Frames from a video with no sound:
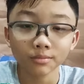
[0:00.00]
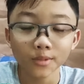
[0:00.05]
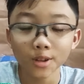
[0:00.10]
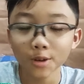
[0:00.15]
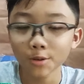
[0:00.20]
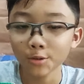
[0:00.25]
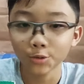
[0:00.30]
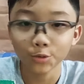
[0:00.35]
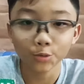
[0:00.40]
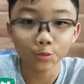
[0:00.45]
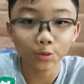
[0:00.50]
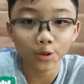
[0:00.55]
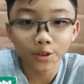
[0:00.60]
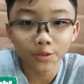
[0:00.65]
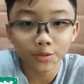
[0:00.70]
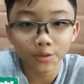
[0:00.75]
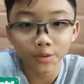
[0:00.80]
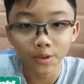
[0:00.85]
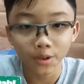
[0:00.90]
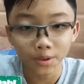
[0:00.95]
It was
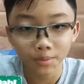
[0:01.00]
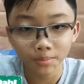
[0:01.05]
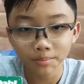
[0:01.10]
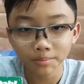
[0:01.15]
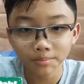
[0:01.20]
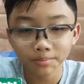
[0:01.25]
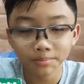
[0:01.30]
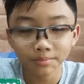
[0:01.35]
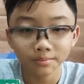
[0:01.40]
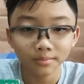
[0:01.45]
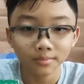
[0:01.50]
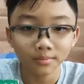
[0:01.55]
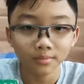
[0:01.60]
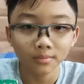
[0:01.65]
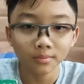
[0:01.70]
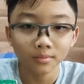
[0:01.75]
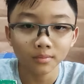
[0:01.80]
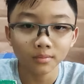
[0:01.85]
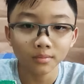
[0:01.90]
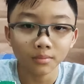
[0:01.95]
weird for him
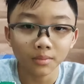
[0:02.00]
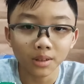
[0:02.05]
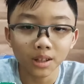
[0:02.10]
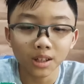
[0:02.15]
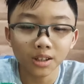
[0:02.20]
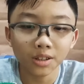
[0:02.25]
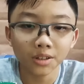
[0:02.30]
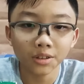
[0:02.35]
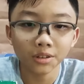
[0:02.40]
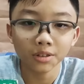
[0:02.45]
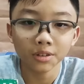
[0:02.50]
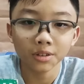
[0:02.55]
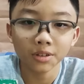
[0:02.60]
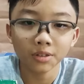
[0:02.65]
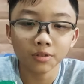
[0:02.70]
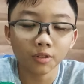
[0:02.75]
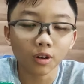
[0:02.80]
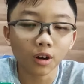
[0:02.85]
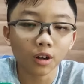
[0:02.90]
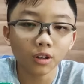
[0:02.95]
but
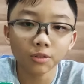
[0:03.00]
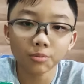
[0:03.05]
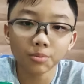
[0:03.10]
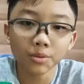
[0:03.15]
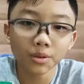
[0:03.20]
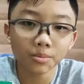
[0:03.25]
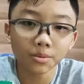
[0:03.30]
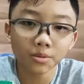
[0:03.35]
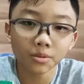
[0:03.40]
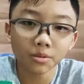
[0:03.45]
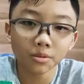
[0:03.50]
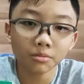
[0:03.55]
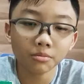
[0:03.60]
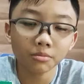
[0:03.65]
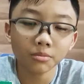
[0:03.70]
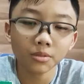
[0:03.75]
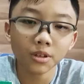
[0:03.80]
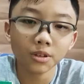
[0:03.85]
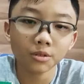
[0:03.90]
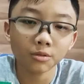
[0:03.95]
for other people,
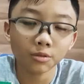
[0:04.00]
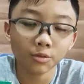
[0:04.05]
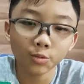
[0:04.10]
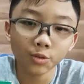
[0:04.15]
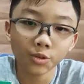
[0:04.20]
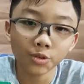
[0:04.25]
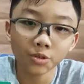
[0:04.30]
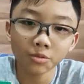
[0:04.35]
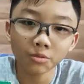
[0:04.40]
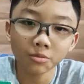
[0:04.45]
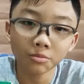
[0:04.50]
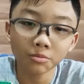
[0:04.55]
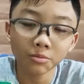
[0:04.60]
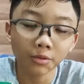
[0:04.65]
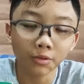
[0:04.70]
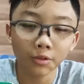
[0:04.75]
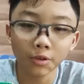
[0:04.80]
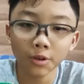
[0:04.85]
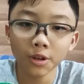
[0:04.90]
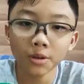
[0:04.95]
it was weird.
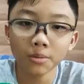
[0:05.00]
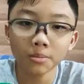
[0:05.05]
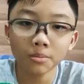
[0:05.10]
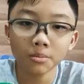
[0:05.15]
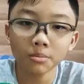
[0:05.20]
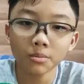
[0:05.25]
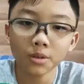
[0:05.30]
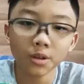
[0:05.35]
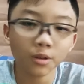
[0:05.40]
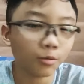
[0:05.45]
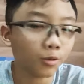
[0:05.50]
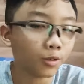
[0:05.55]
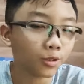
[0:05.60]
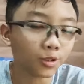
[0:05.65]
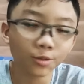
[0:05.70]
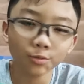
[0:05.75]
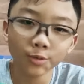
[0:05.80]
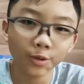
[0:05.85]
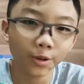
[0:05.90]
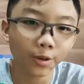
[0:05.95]
But for him, it
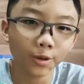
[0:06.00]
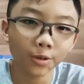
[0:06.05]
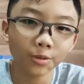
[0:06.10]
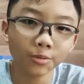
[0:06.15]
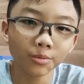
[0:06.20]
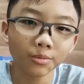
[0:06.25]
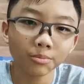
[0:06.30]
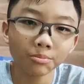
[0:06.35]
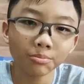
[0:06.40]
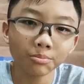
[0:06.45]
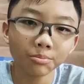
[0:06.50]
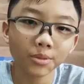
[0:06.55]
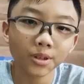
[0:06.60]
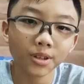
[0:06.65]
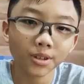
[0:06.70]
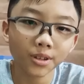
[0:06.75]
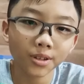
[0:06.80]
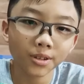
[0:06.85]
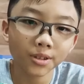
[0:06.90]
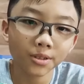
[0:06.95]
wasn't weird
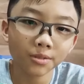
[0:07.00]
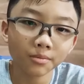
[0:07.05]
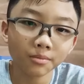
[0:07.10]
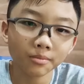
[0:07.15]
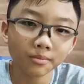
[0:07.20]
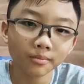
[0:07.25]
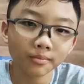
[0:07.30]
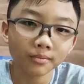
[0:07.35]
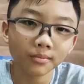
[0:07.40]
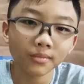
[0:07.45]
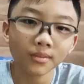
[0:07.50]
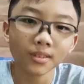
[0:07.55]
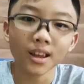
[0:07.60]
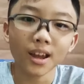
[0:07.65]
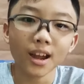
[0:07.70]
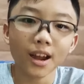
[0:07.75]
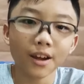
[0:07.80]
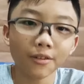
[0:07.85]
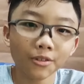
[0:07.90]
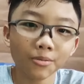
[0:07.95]
because
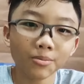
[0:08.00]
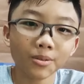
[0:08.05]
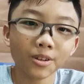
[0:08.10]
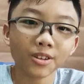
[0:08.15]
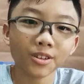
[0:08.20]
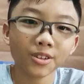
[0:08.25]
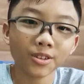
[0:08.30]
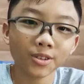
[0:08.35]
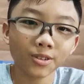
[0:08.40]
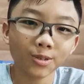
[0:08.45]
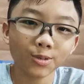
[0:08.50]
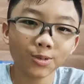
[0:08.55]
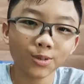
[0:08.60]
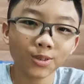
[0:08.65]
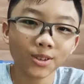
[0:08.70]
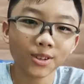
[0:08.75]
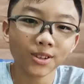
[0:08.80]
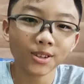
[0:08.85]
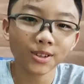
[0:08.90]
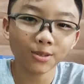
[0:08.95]
everybody
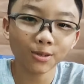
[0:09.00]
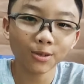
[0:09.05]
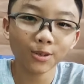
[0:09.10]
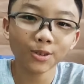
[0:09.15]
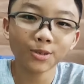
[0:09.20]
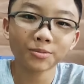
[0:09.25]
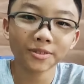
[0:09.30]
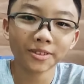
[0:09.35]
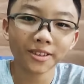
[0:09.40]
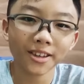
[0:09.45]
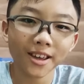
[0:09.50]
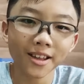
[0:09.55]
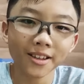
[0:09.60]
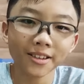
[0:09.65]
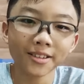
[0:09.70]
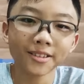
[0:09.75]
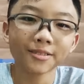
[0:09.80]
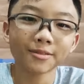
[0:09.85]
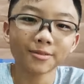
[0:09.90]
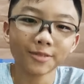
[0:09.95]
knows that they always want to get
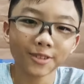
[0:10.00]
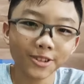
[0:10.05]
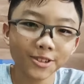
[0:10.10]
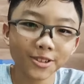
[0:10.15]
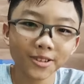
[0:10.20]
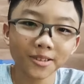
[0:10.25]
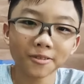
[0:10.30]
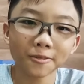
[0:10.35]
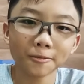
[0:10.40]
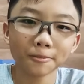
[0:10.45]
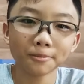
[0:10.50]
richer.